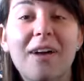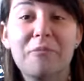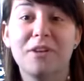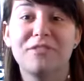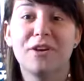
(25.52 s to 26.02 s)

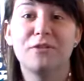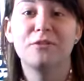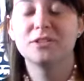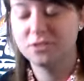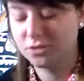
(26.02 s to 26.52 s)
my
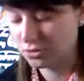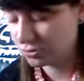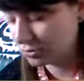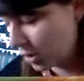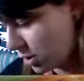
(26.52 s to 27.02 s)
phone.
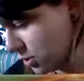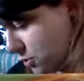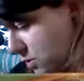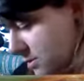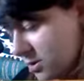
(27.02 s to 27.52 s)
So
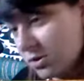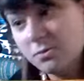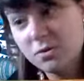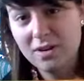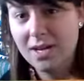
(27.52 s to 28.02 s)
I'm going to
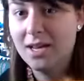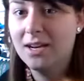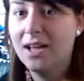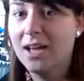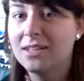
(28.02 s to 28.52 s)
jump straight
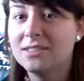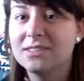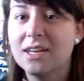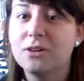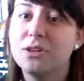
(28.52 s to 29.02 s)
in and
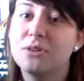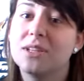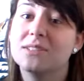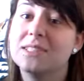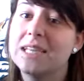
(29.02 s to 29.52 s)
tell you
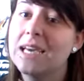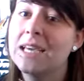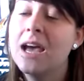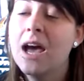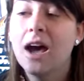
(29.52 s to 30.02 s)
that today
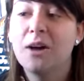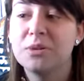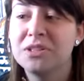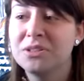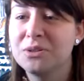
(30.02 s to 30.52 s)
I'm
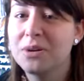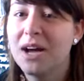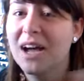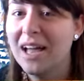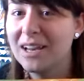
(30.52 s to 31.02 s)
going to do
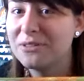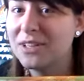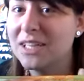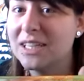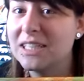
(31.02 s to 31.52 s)
a
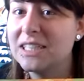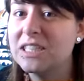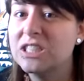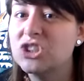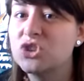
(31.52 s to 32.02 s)
Halloween
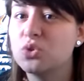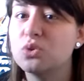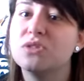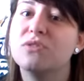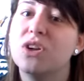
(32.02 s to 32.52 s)

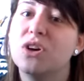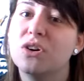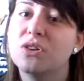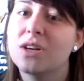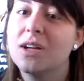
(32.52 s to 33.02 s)
sort of
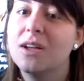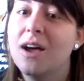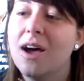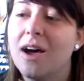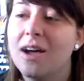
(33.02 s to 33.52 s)
look.
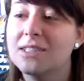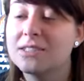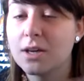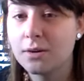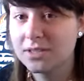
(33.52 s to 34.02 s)

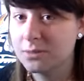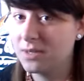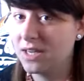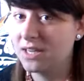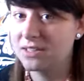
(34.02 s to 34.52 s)
It's going to
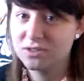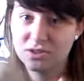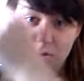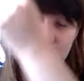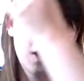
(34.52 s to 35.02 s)
be
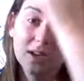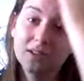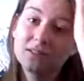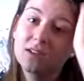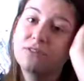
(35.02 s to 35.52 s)
Snow
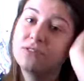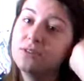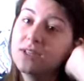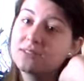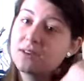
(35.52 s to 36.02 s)
White. A few
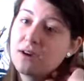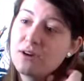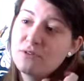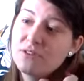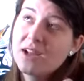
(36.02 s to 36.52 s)
years
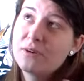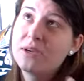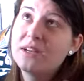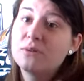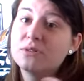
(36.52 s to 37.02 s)
ago for
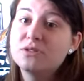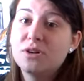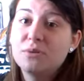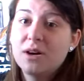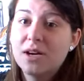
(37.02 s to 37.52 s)
Halloween I was
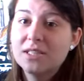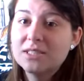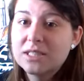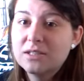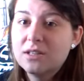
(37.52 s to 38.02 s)
Snow
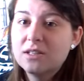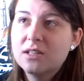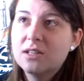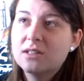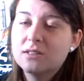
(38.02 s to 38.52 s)
White
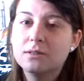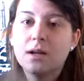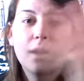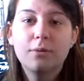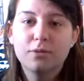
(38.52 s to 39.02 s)

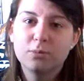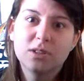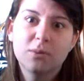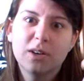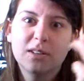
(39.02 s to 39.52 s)
from
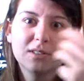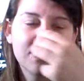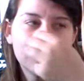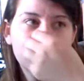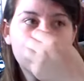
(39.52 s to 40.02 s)
Snow White and the
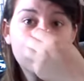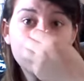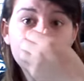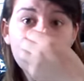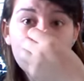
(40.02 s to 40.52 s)
Seven Dwarfs,